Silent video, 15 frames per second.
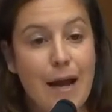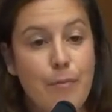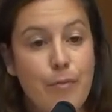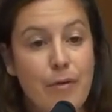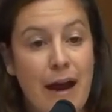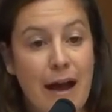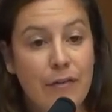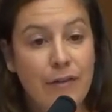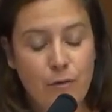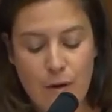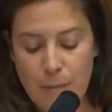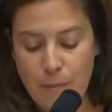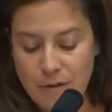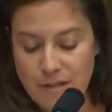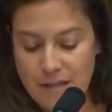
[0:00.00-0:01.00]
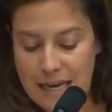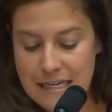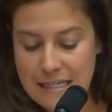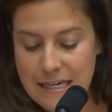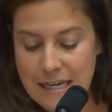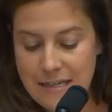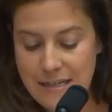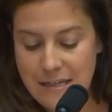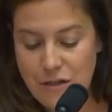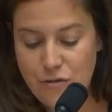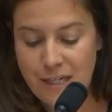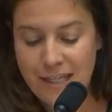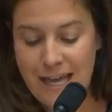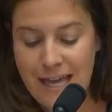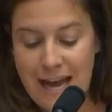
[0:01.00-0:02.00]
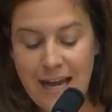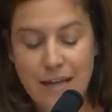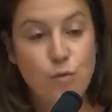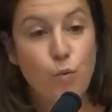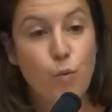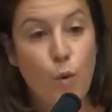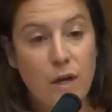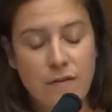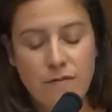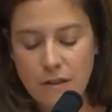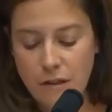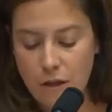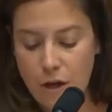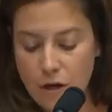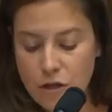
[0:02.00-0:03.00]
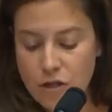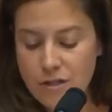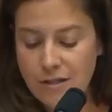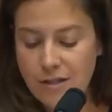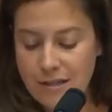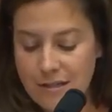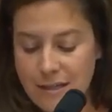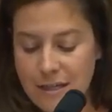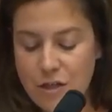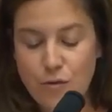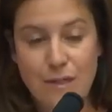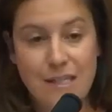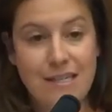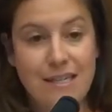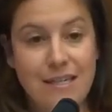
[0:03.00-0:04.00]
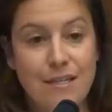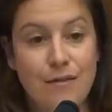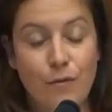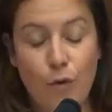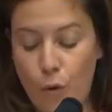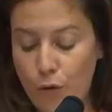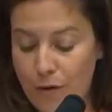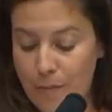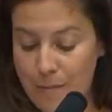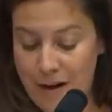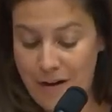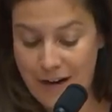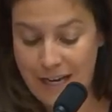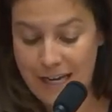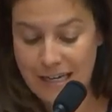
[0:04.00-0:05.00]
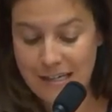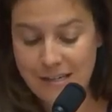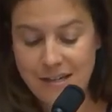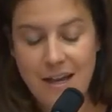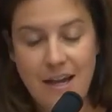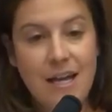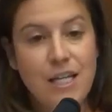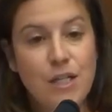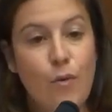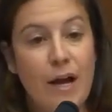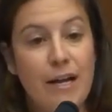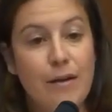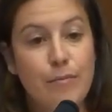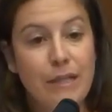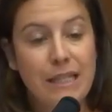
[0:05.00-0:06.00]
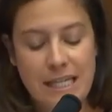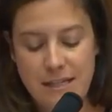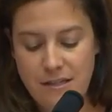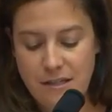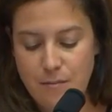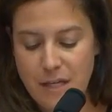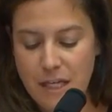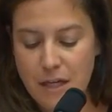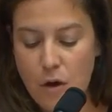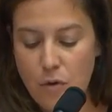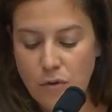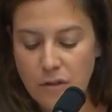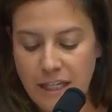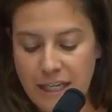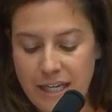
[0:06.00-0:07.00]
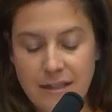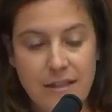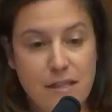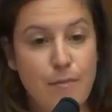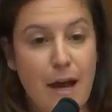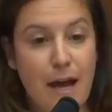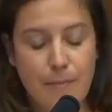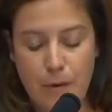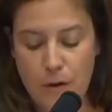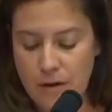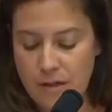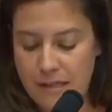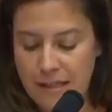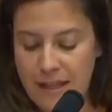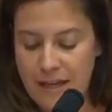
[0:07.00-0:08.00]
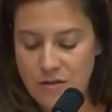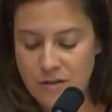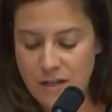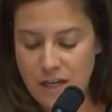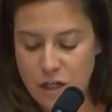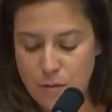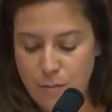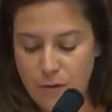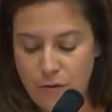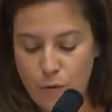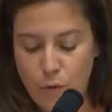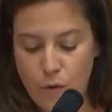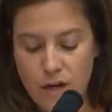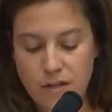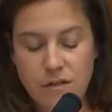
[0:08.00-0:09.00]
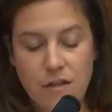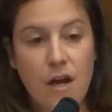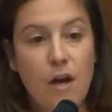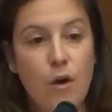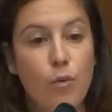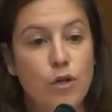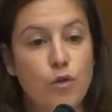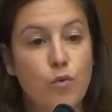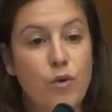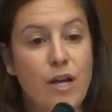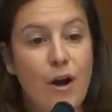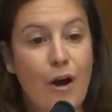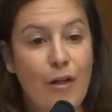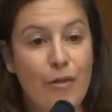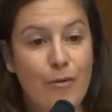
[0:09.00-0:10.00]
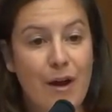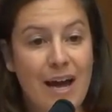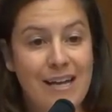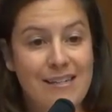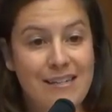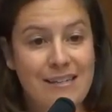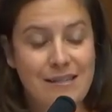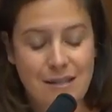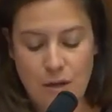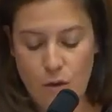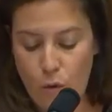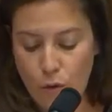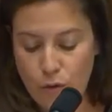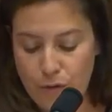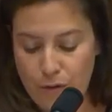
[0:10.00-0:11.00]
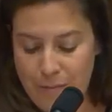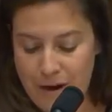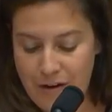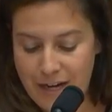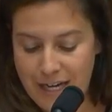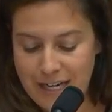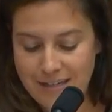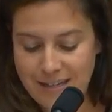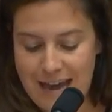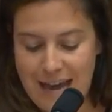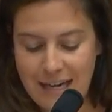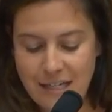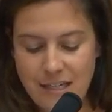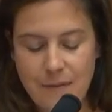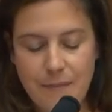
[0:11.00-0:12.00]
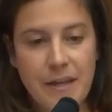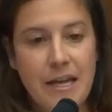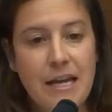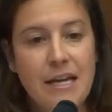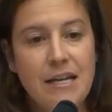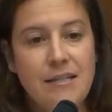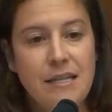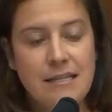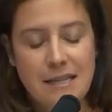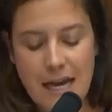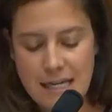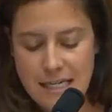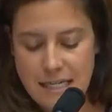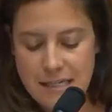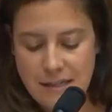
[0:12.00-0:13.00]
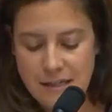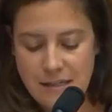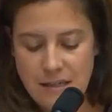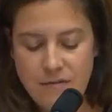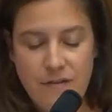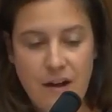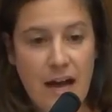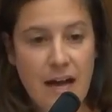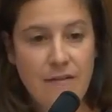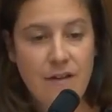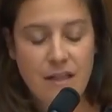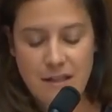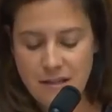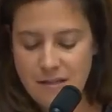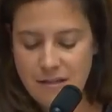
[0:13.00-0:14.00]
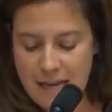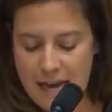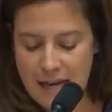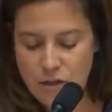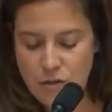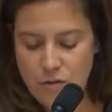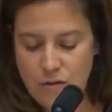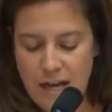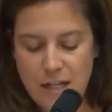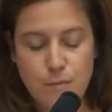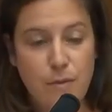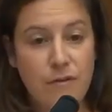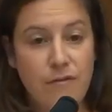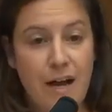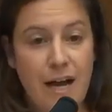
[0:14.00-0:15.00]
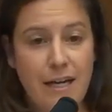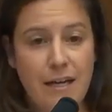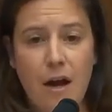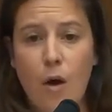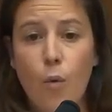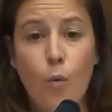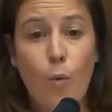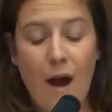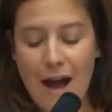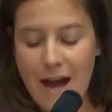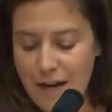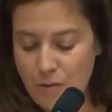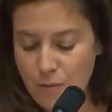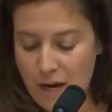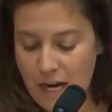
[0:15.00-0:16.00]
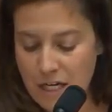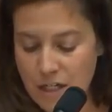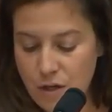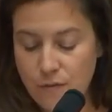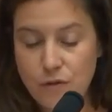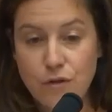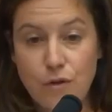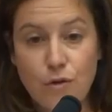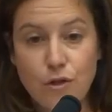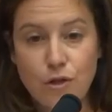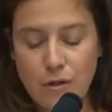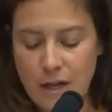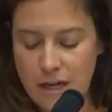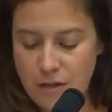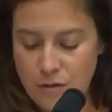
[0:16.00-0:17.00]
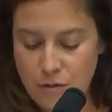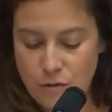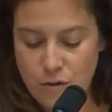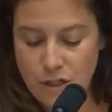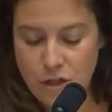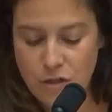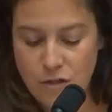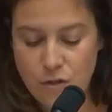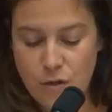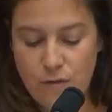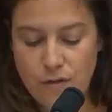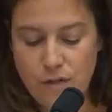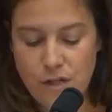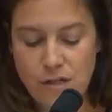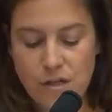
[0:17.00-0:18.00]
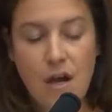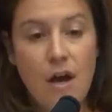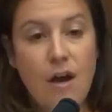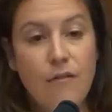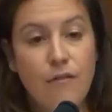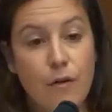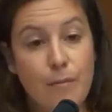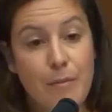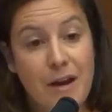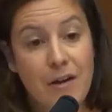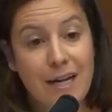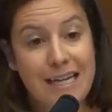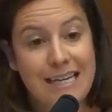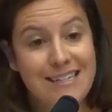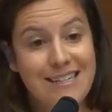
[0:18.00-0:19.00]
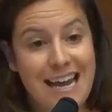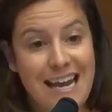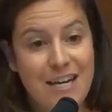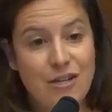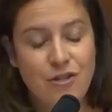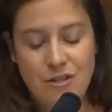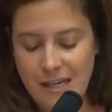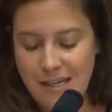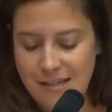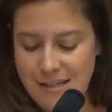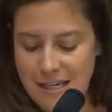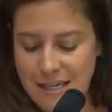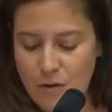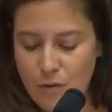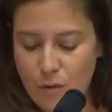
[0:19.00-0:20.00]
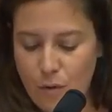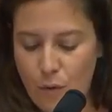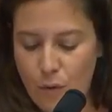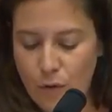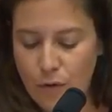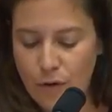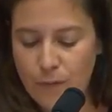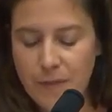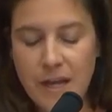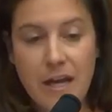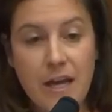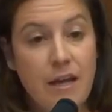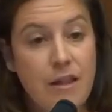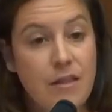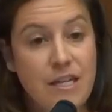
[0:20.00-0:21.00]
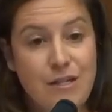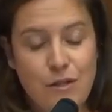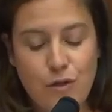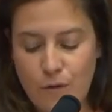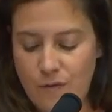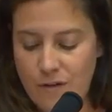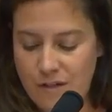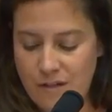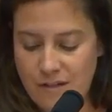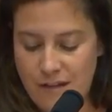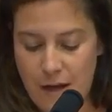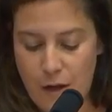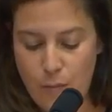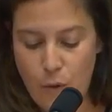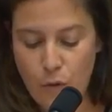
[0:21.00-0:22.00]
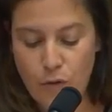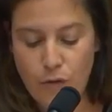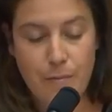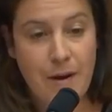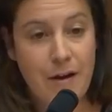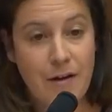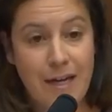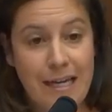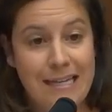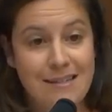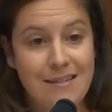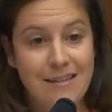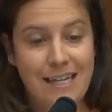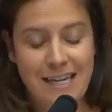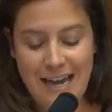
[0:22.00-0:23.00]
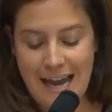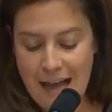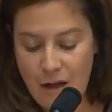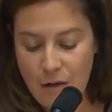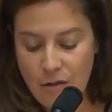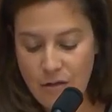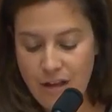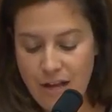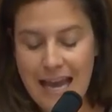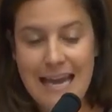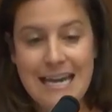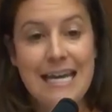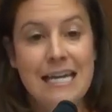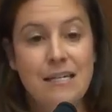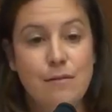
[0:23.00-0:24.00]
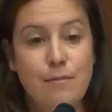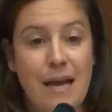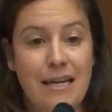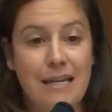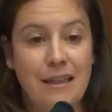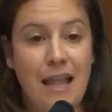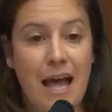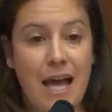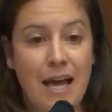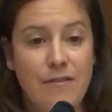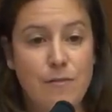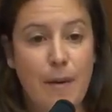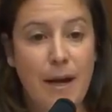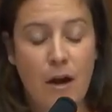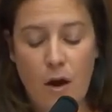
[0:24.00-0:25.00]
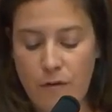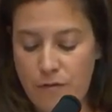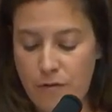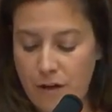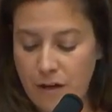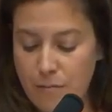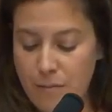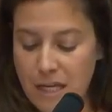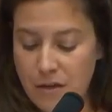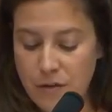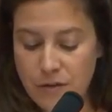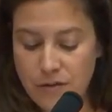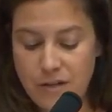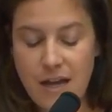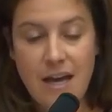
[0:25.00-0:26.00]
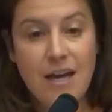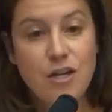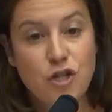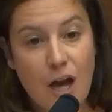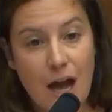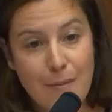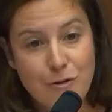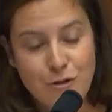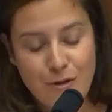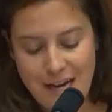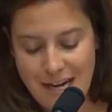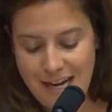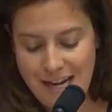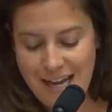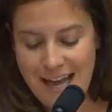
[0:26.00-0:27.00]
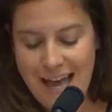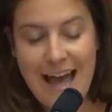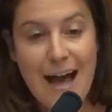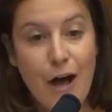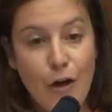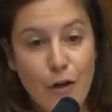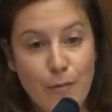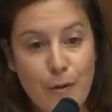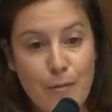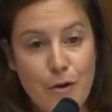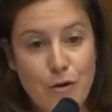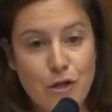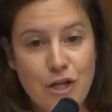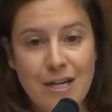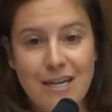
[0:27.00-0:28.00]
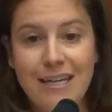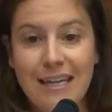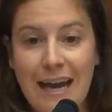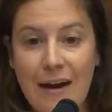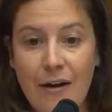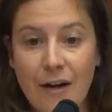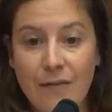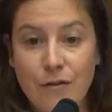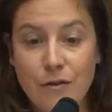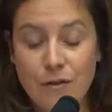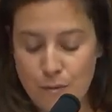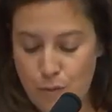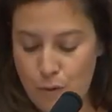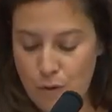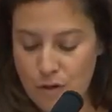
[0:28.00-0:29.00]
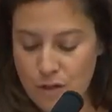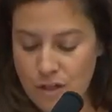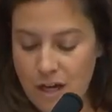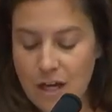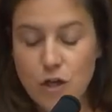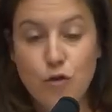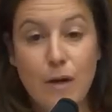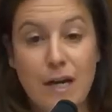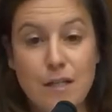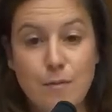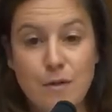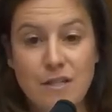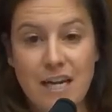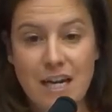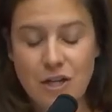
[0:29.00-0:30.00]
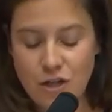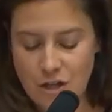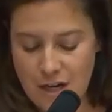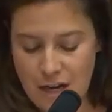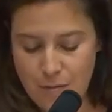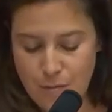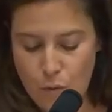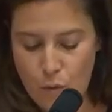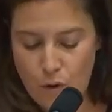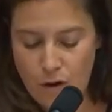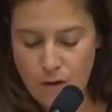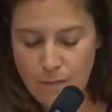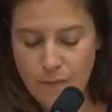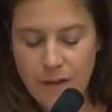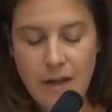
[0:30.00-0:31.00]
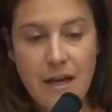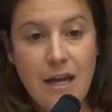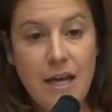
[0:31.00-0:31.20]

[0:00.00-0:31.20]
I proudly represent a district that has one of the largest constituencies of older Americans. So I am pleased to be co-leading this bipartisan legislation before us, which reauthorizes the Older Americans Act. Since 1965, this statute has provided a wide range of social and nutrition services for Americans age 60 or older. These services help older Americans lead healthy and independent lives by offering meals, job training, health promotion, caregiver support, transportation, and more.